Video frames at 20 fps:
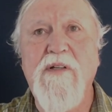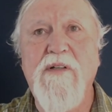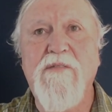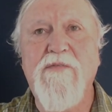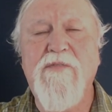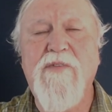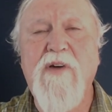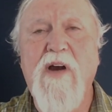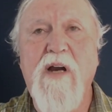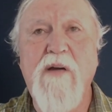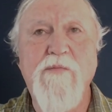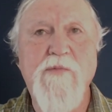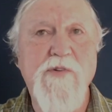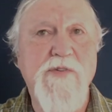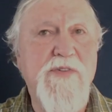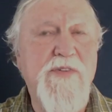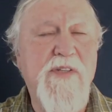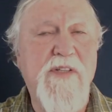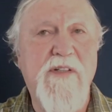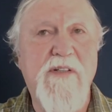farmers
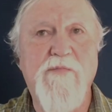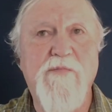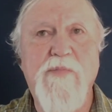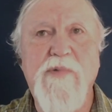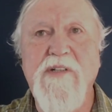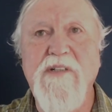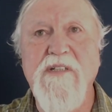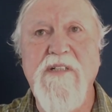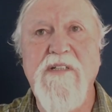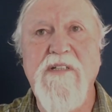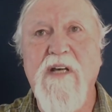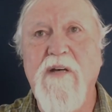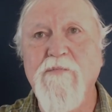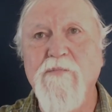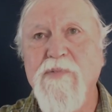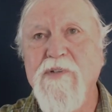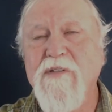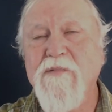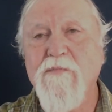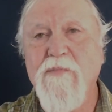that have been
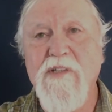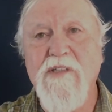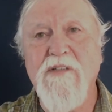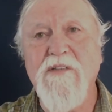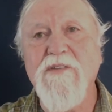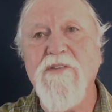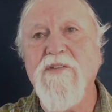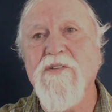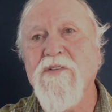dumping milk